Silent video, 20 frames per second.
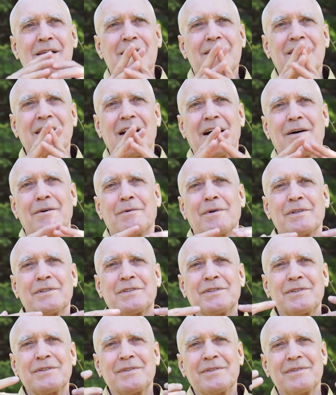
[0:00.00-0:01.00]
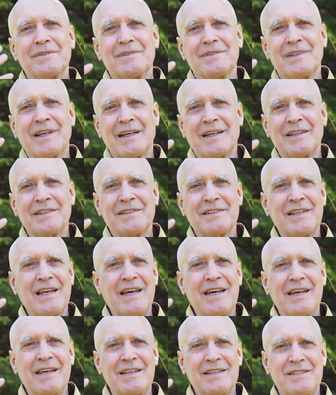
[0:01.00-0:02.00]
Now, once you, like a
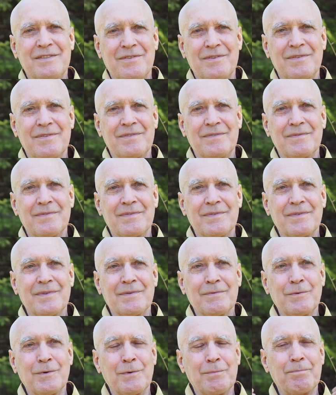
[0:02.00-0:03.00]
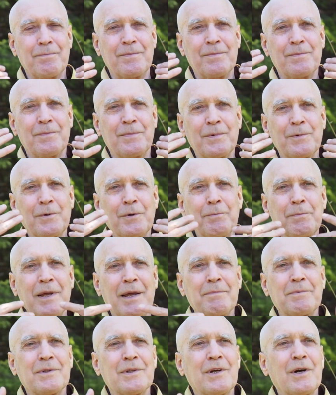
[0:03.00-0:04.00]
sage, will be
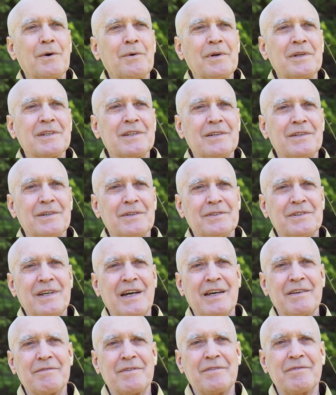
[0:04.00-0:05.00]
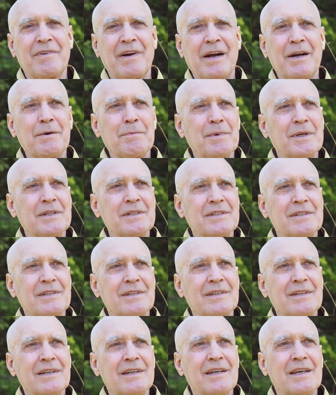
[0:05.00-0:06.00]
able to go into those kind of environments
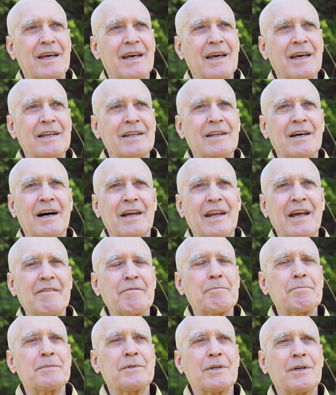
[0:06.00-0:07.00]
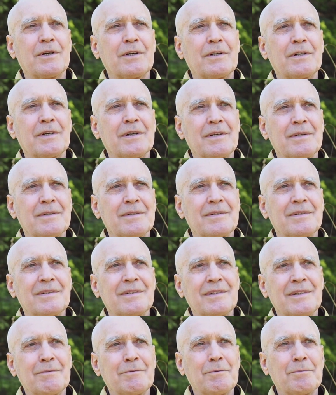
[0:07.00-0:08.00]
and not have them turn.
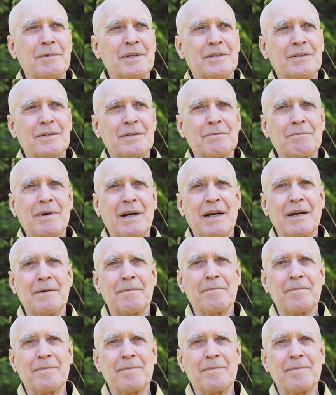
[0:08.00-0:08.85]
He won't be turned by them.